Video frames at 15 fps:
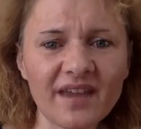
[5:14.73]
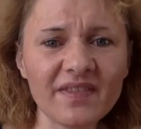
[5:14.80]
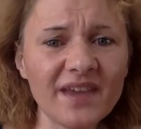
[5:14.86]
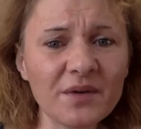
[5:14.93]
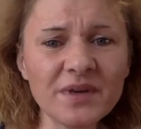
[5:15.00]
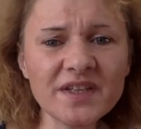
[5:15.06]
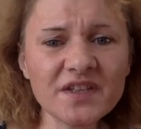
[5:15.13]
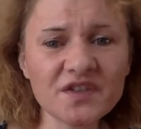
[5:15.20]

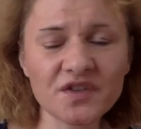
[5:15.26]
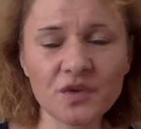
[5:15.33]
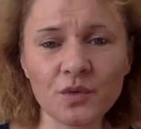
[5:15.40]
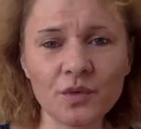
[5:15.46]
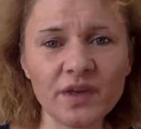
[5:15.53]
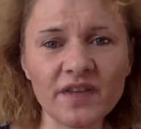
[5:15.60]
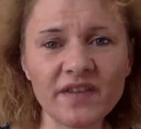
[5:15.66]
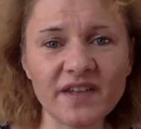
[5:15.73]
There is a
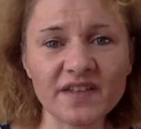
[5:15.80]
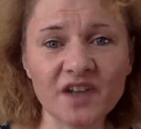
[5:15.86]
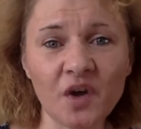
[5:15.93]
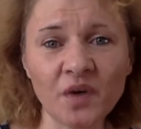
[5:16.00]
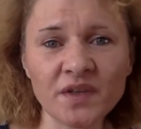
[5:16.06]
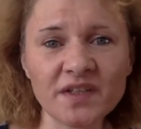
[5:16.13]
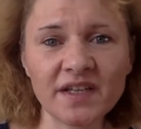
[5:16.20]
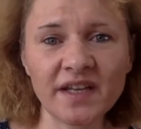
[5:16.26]
story, there's
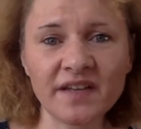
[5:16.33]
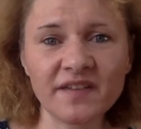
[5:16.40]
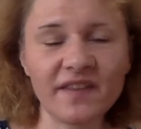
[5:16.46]
content,